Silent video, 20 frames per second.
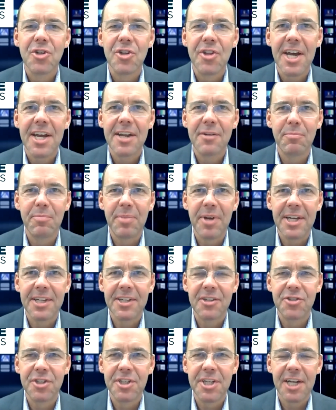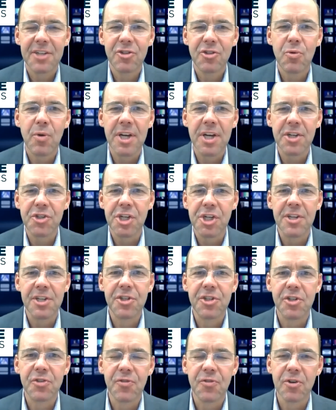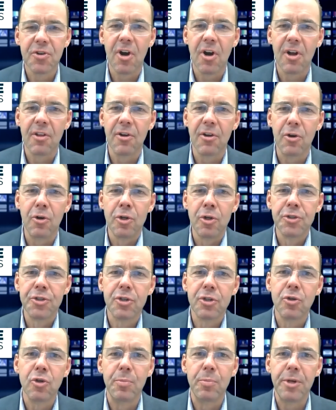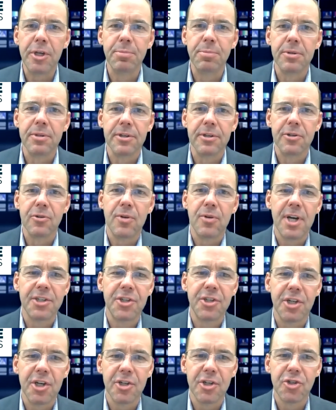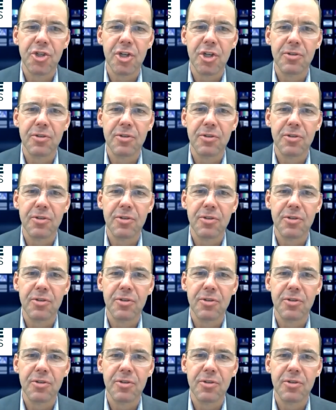that begs the next question. This is for all the old school people that are watching our show